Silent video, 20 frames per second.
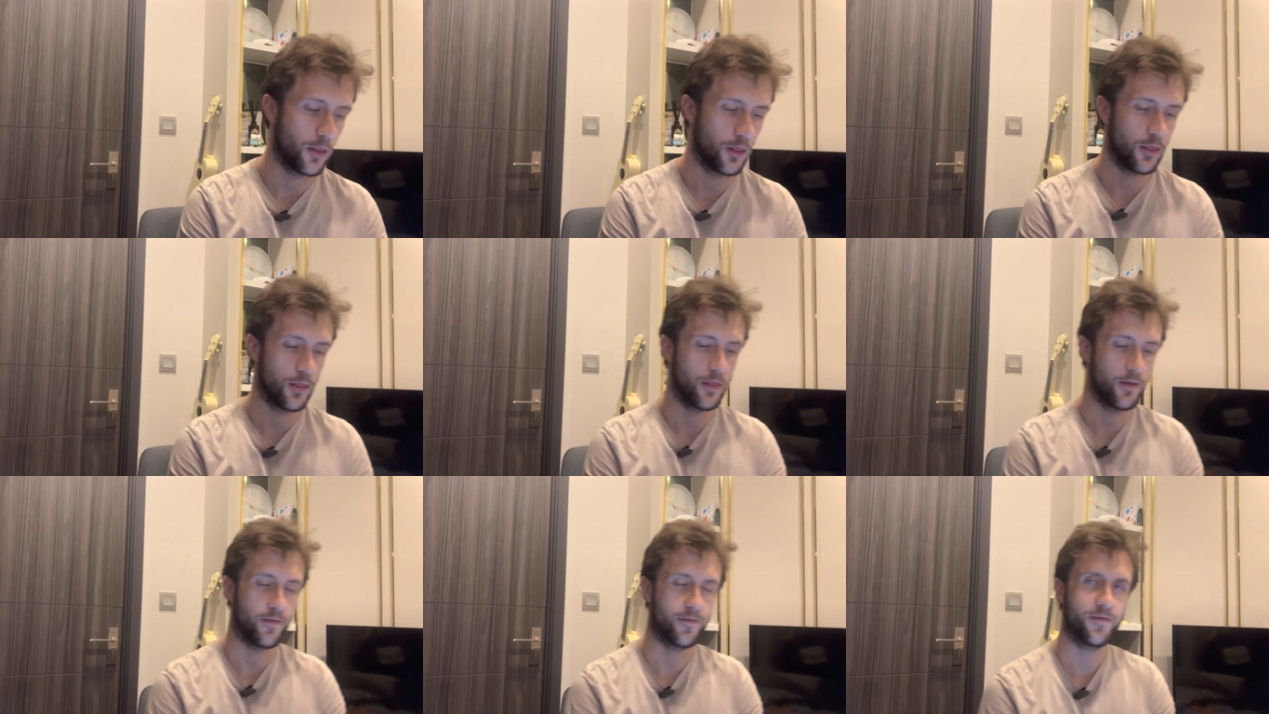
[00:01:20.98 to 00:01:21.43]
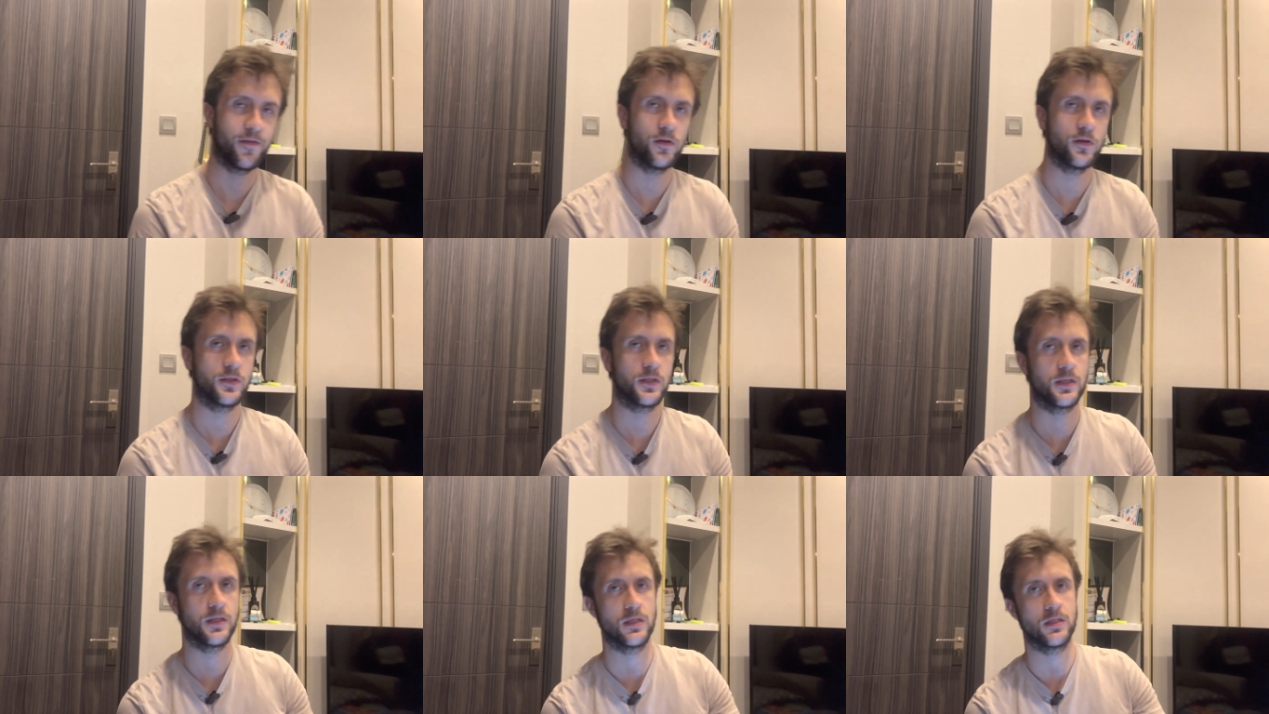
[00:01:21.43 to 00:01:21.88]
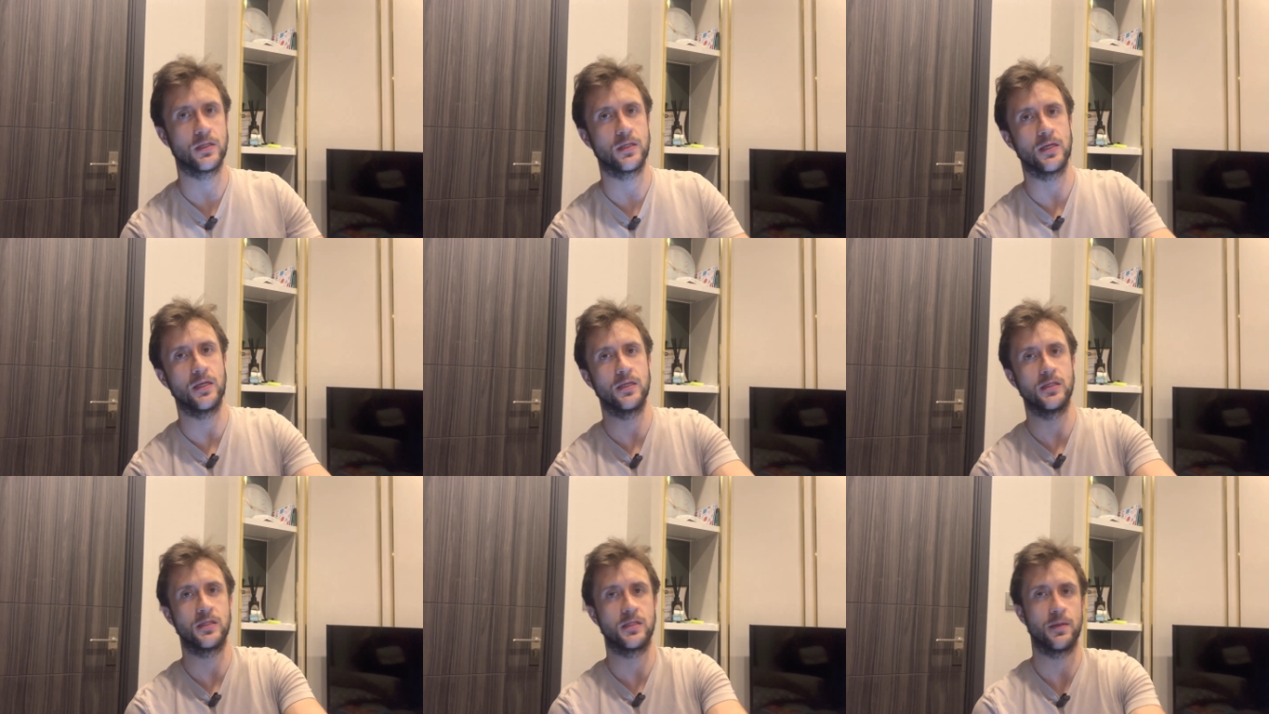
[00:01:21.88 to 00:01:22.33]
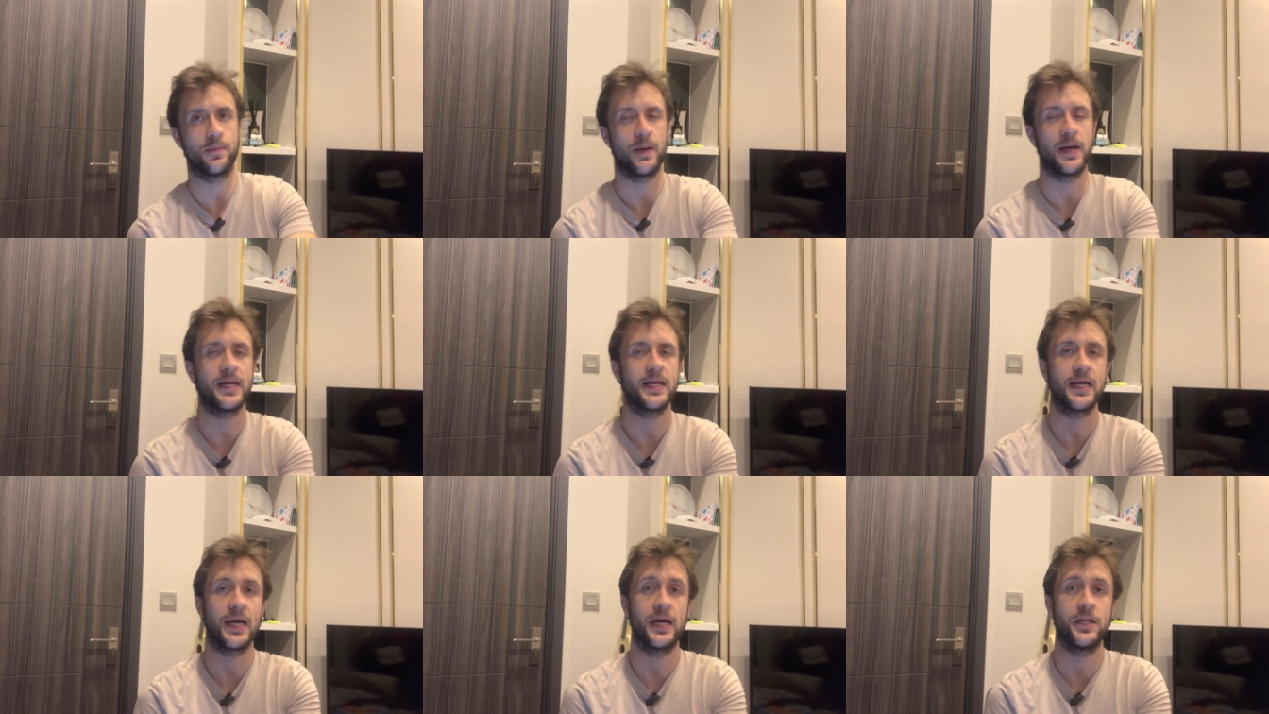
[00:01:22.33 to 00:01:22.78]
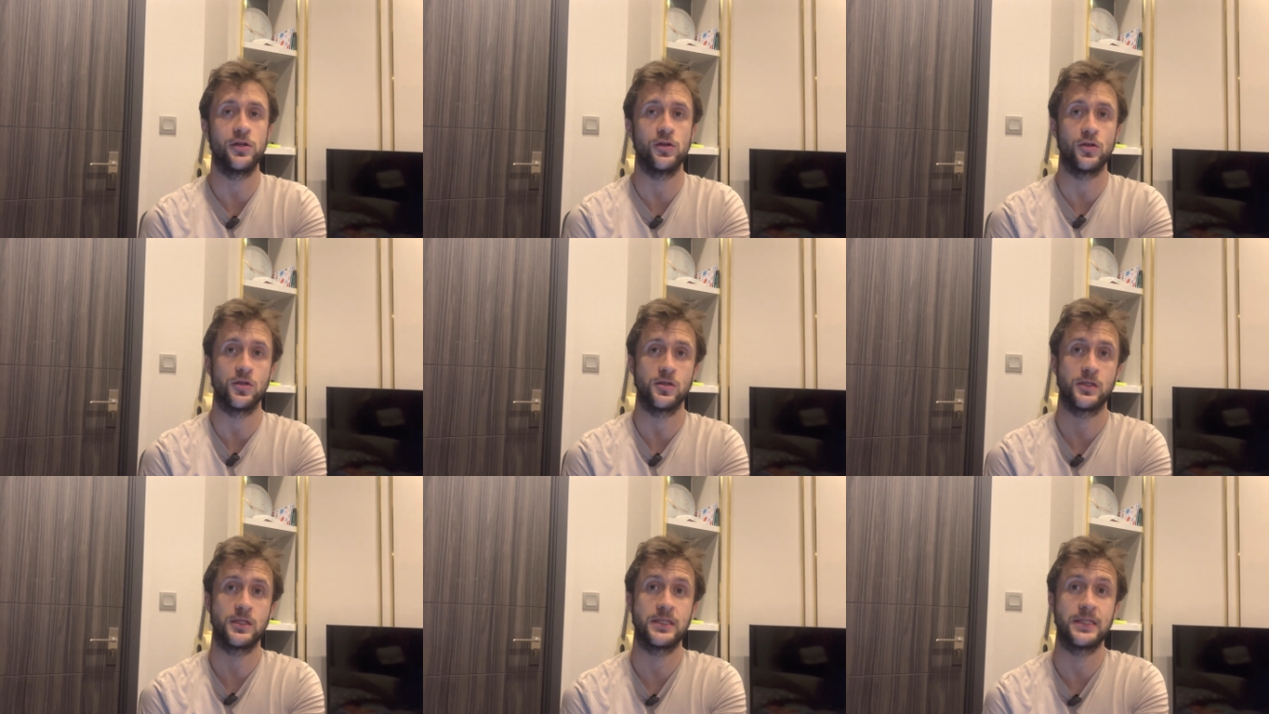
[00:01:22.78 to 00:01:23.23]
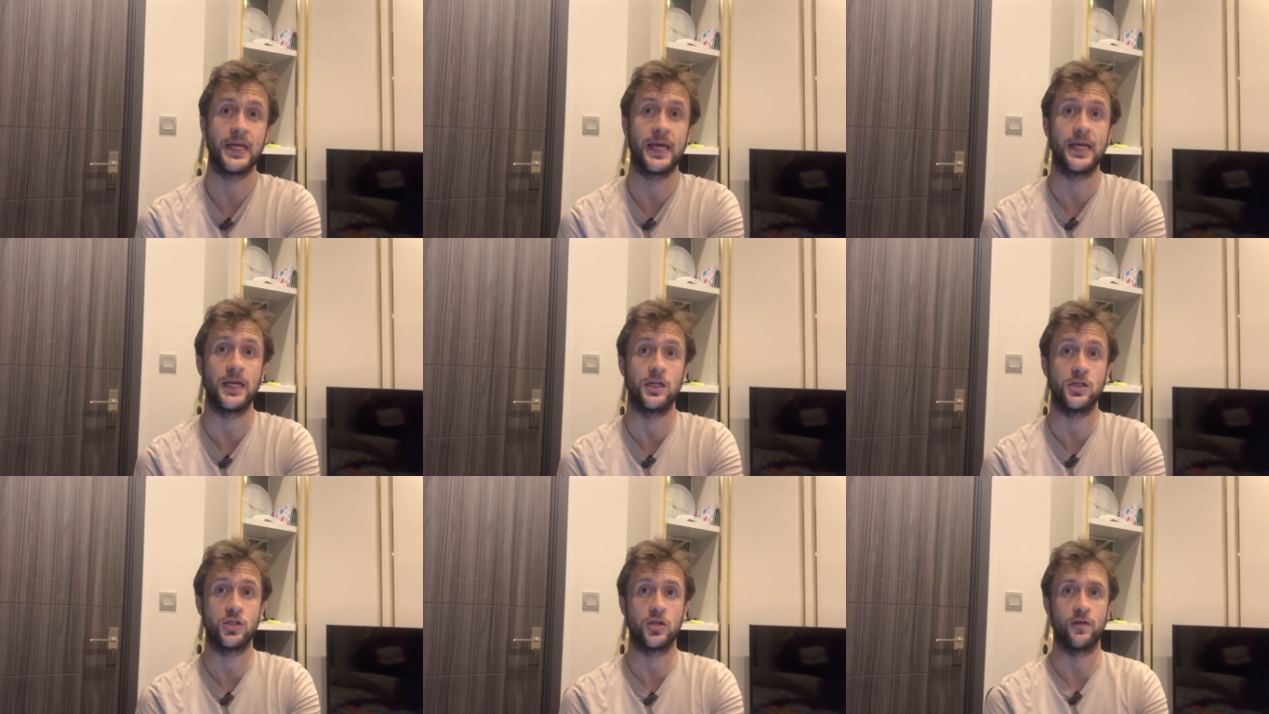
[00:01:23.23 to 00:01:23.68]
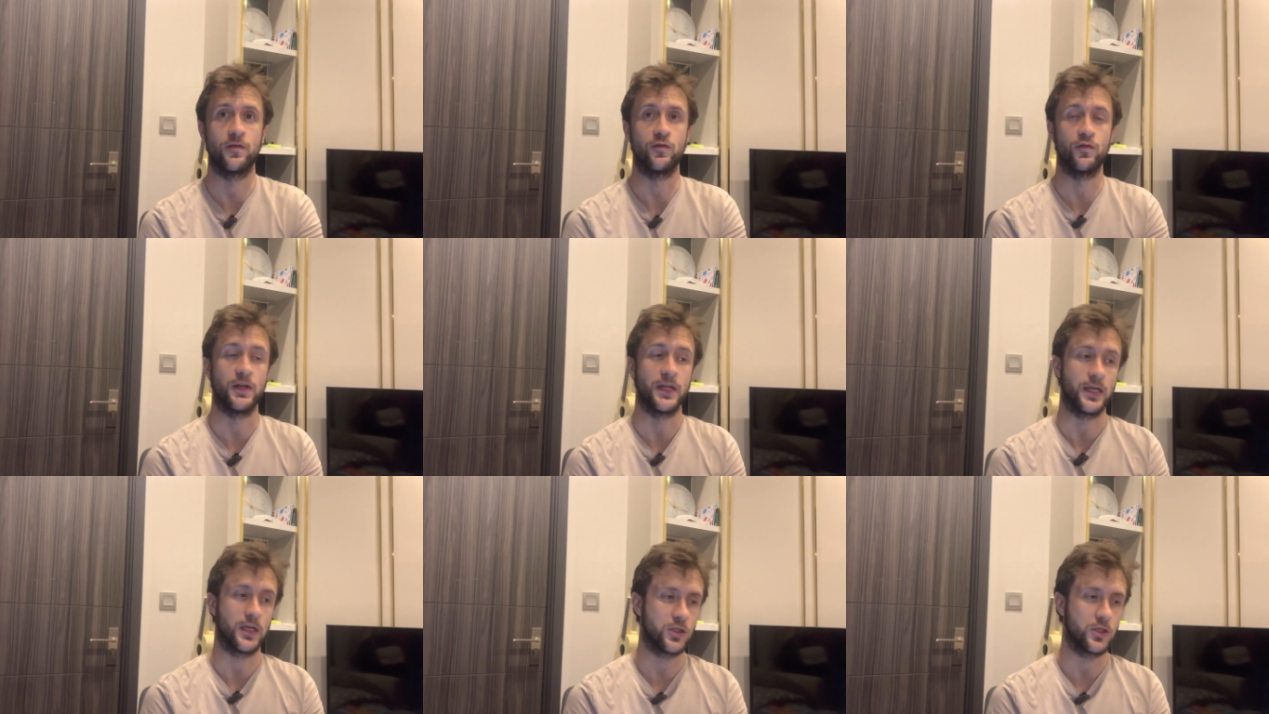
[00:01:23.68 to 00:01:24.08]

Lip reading: The first is depending on your stage of reading.